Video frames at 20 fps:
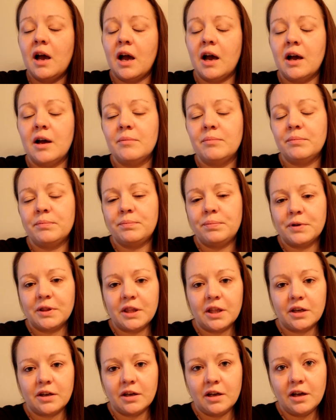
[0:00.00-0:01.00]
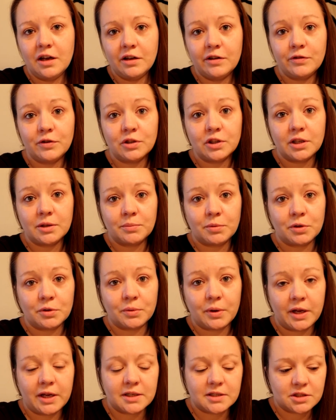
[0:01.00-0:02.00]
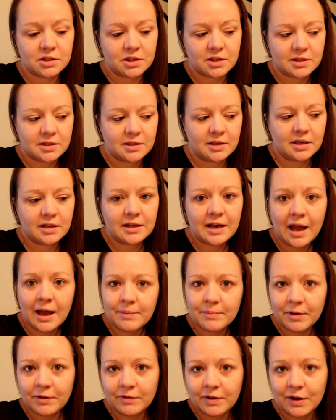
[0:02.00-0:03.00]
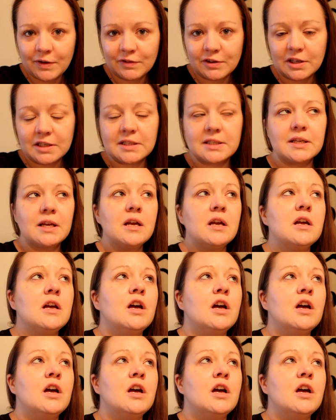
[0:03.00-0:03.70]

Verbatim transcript: Um, but the folding and put away is just not my favorite.